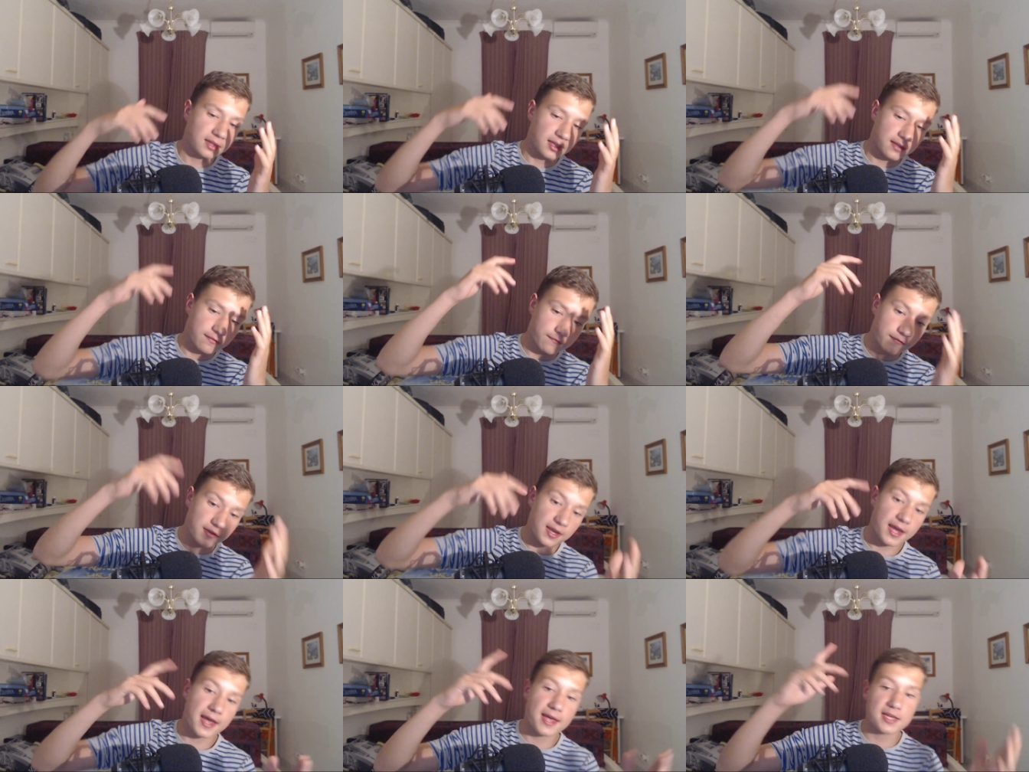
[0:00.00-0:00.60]
if
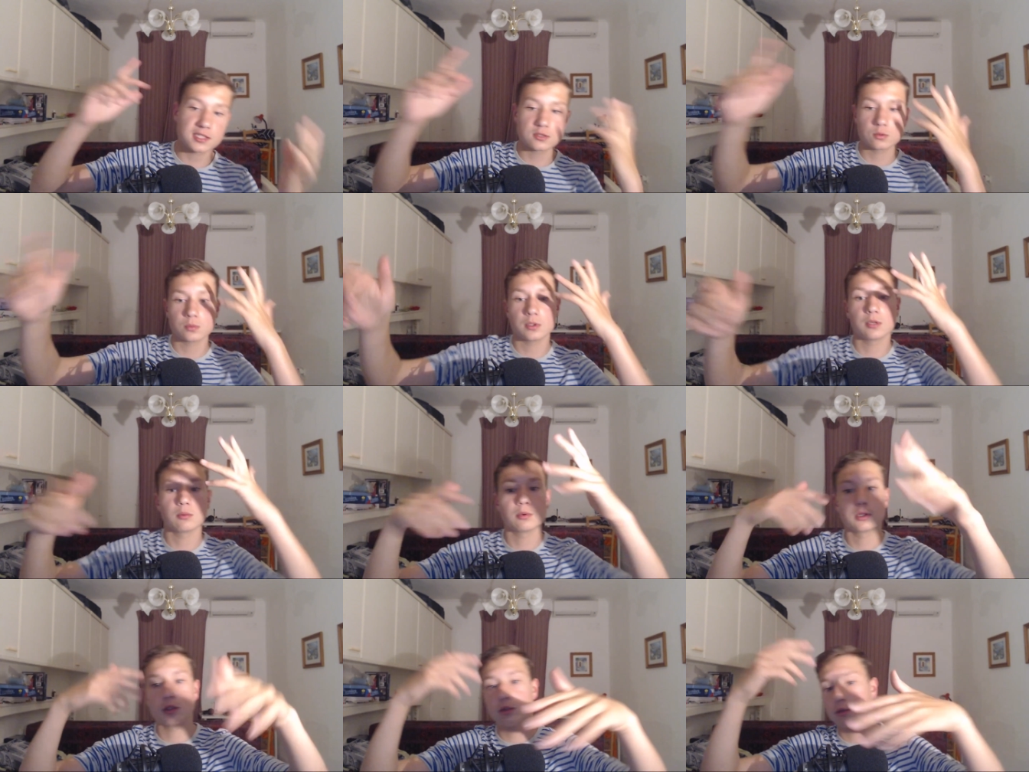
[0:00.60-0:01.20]
yes, we
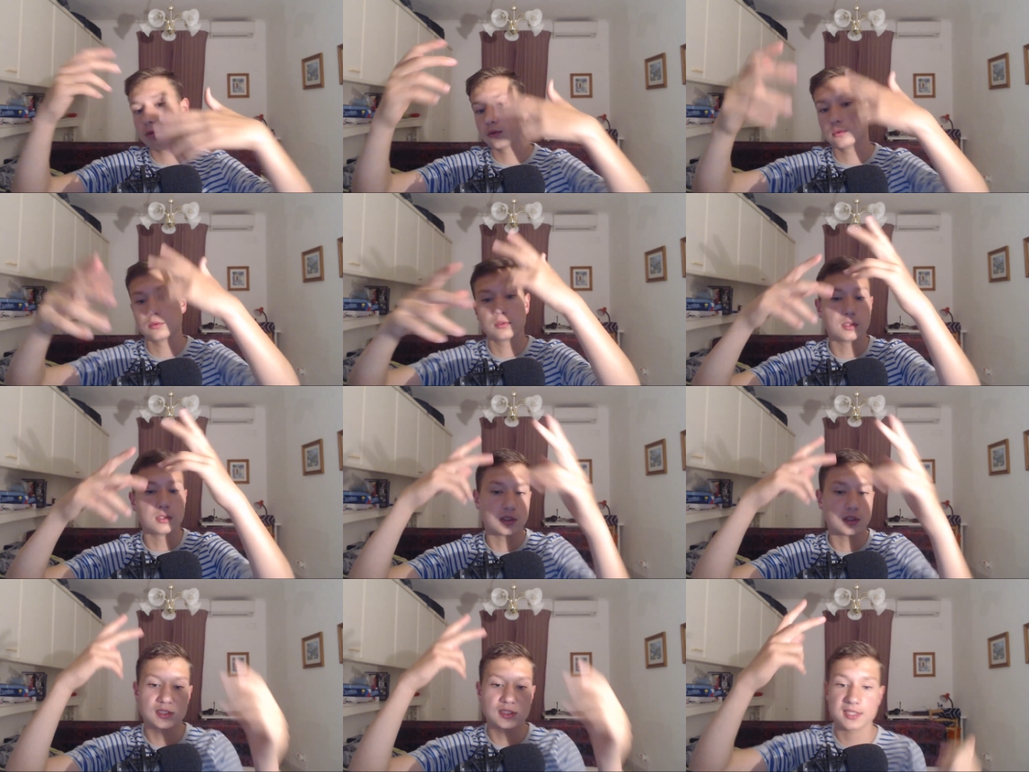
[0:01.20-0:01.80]
will do
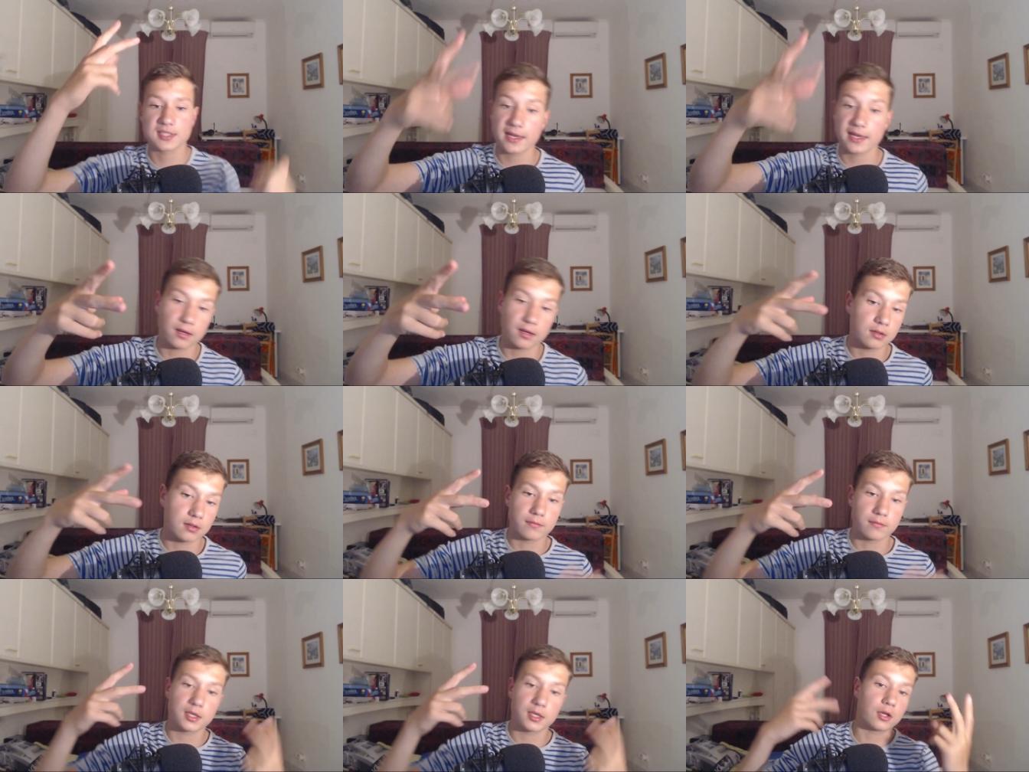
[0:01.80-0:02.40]
the
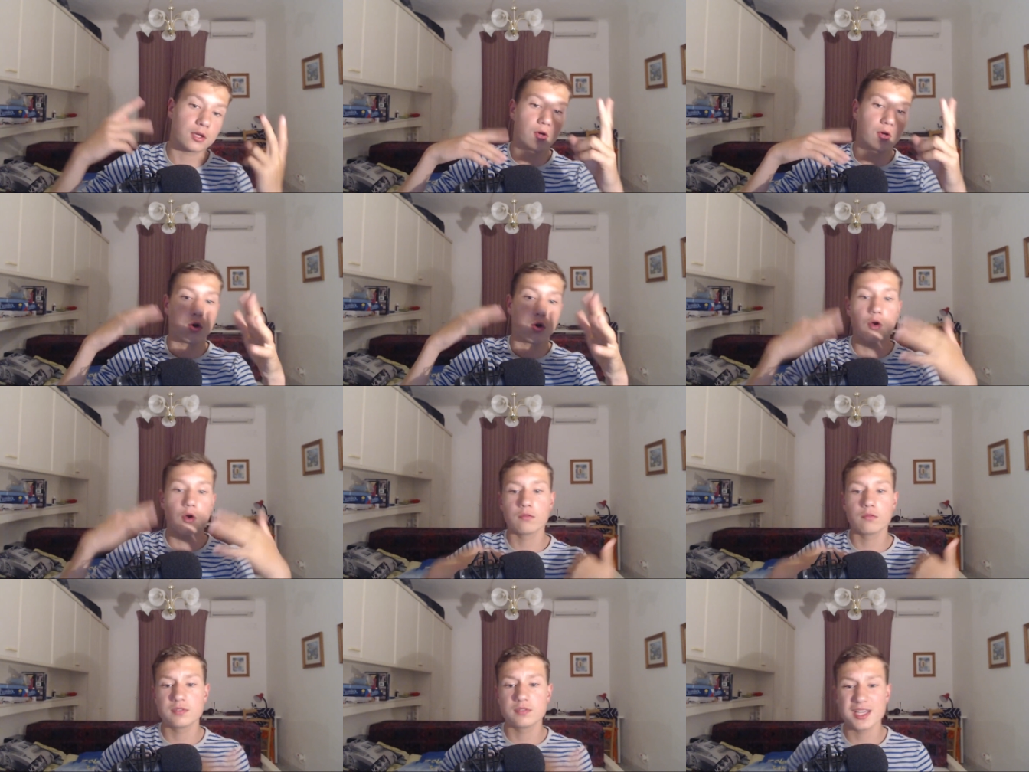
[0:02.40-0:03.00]
second video
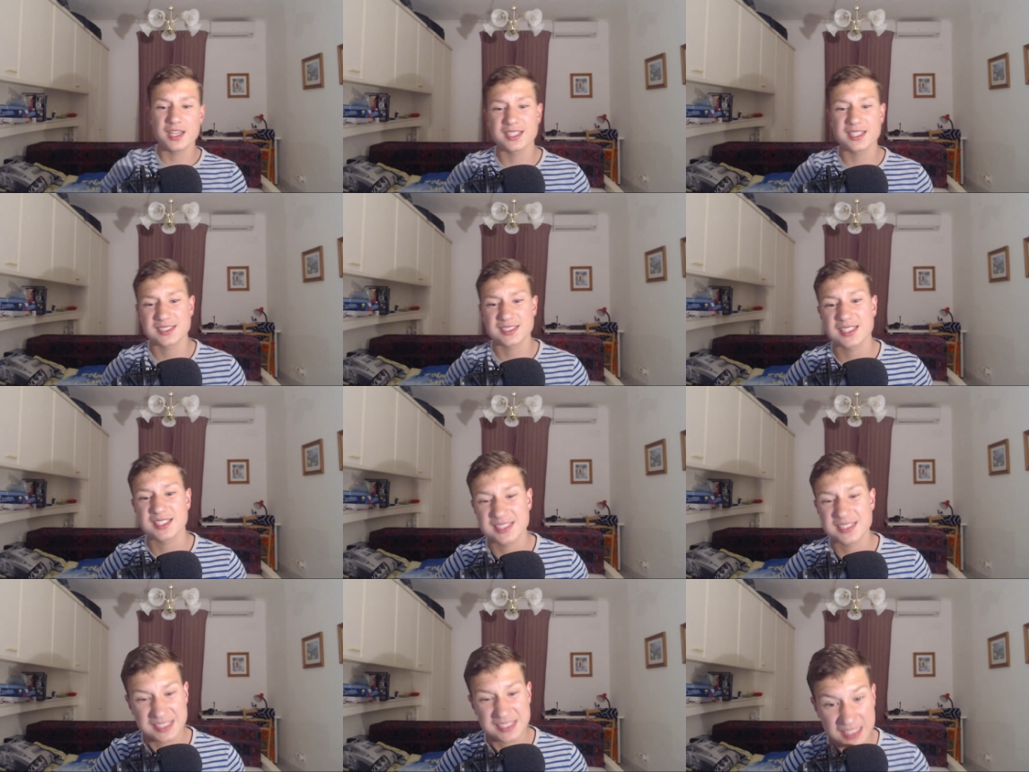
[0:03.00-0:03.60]
of this
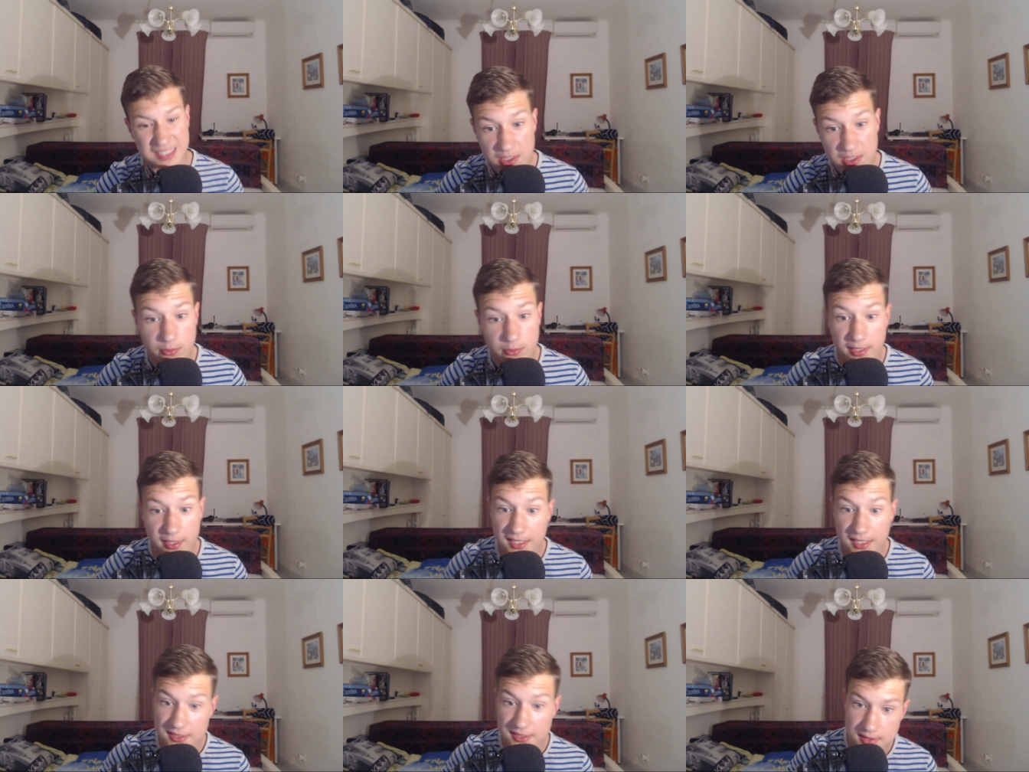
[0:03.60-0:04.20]

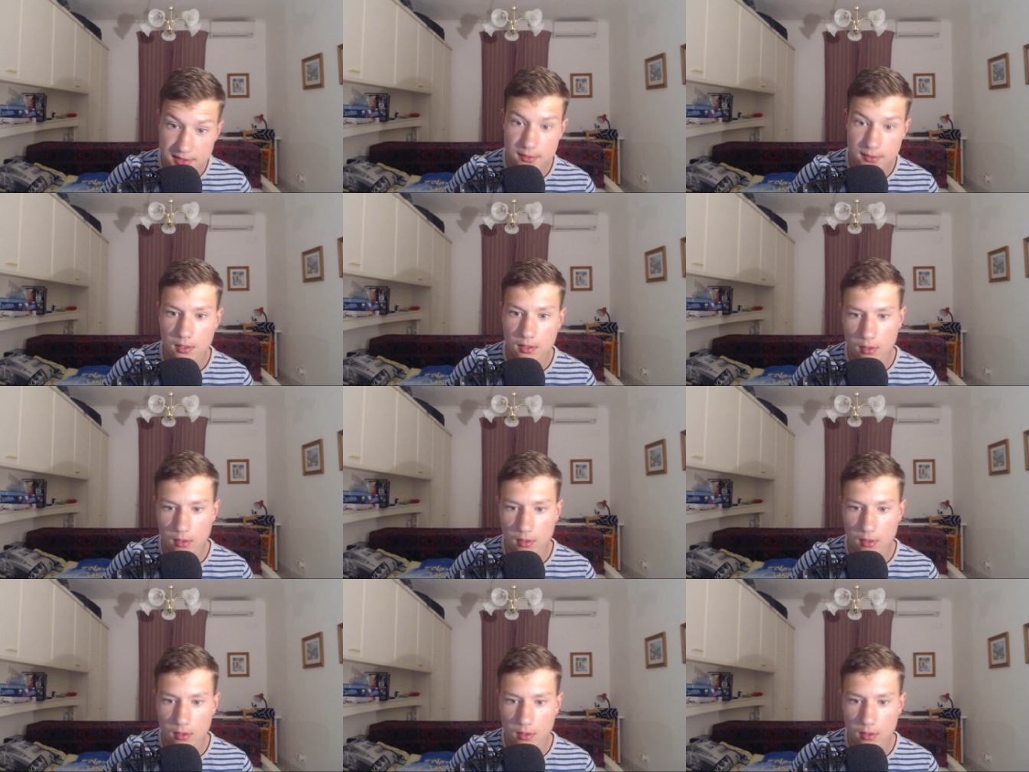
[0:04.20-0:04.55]
series.